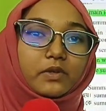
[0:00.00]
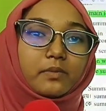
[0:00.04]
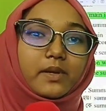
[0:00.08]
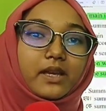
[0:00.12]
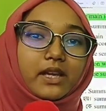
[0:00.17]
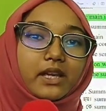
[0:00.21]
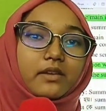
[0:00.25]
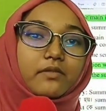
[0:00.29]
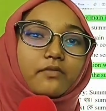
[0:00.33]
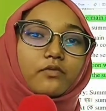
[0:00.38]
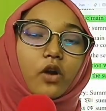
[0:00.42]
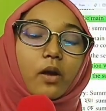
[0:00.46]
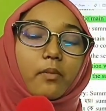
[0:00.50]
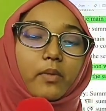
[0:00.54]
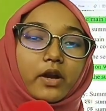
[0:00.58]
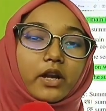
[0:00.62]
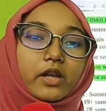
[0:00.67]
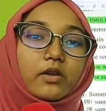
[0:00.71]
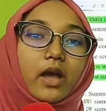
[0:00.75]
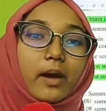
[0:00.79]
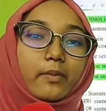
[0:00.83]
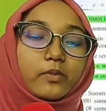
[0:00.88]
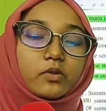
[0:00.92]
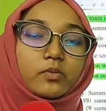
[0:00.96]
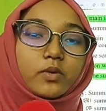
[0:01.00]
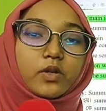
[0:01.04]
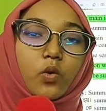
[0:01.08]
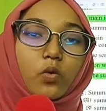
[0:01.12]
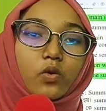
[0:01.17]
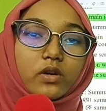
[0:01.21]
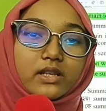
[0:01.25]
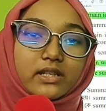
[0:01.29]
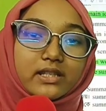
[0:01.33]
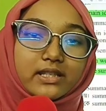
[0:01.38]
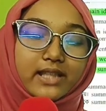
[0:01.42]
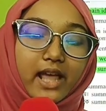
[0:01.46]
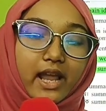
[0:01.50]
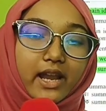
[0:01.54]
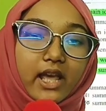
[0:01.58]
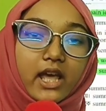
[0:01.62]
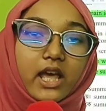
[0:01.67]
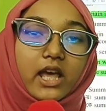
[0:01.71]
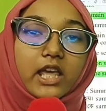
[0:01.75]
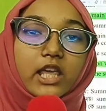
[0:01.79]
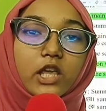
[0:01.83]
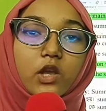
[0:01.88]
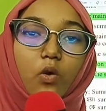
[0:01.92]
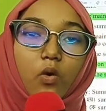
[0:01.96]
informed, or you have to be noticed that
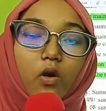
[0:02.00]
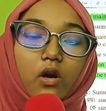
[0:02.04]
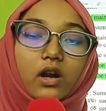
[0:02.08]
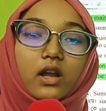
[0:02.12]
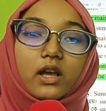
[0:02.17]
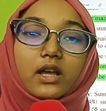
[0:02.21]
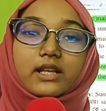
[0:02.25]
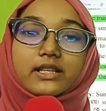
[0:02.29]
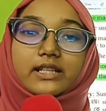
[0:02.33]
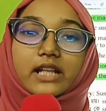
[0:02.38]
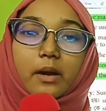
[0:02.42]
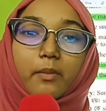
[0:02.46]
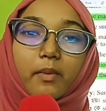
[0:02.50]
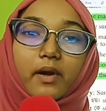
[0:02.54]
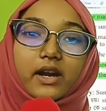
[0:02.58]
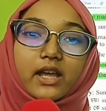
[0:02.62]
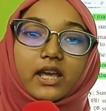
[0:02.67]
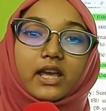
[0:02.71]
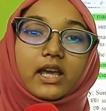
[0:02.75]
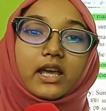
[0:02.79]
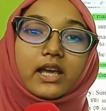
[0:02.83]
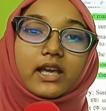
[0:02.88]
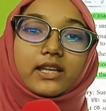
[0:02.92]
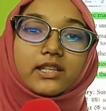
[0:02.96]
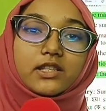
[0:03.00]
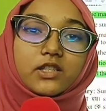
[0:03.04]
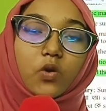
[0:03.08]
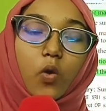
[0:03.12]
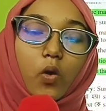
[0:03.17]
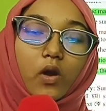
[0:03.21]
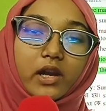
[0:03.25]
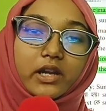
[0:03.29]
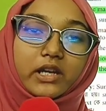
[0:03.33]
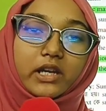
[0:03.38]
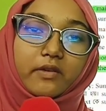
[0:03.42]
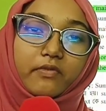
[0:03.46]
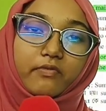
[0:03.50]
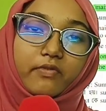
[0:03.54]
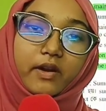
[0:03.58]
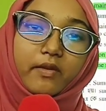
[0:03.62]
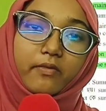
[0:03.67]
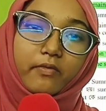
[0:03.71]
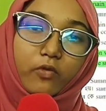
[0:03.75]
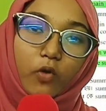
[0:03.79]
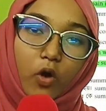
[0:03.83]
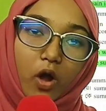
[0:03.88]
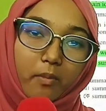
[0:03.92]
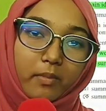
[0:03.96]
your summary is totally
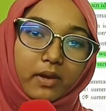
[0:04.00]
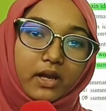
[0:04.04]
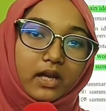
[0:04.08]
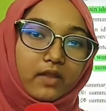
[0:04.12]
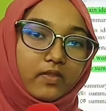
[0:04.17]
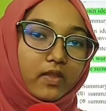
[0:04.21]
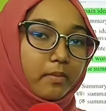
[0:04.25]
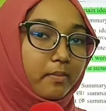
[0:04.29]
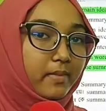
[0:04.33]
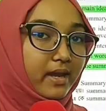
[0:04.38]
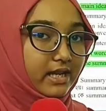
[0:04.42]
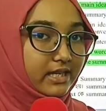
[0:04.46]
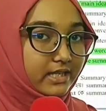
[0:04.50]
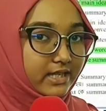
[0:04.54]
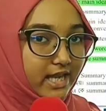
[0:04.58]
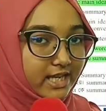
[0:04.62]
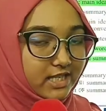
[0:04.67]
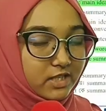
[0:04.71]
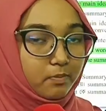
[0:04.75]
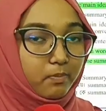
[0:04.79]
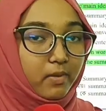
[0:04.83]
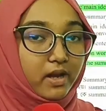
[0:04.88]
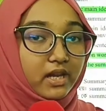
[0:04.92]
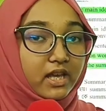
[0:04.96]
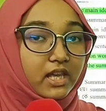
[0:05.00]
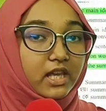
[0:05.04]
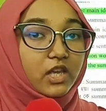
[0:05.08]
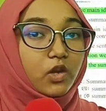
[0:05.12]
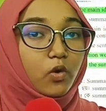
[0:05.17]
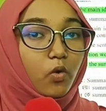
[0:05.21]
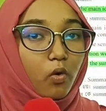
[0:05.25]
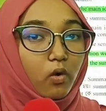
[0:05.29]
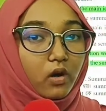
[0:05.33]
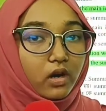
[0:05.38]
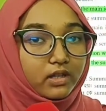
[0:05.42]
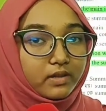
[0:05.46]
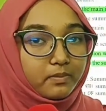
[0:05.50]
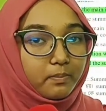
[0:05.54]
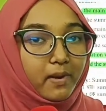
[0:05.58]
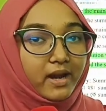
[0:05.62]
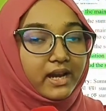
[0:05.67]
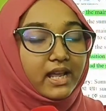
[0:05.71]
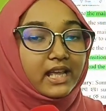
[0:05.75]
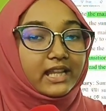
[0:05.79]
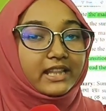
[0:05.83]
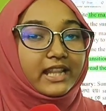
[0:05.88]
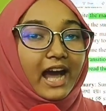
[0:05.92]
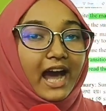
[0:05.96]
different from the main text, but
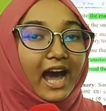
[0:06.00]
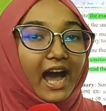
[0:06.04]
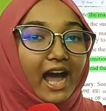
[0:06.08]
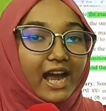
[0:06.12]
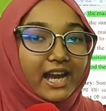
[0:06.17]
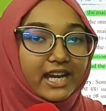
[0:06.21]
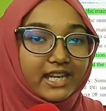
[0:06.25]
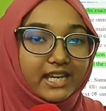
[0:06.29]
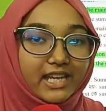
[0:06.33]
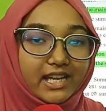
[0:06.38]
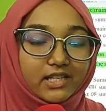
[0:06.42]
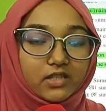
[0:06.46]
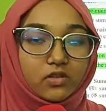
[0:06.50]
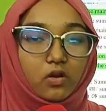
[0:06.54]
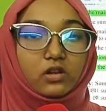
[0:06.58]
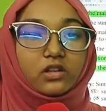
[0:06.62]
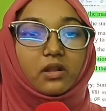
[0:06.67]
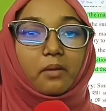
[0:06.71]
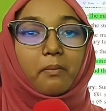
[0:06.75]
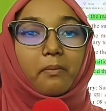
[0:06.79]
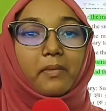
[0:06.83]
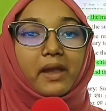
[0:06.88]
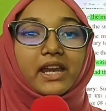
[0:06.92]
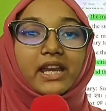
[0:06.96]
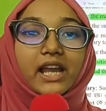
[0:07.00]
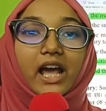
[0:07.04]
the ideas or the main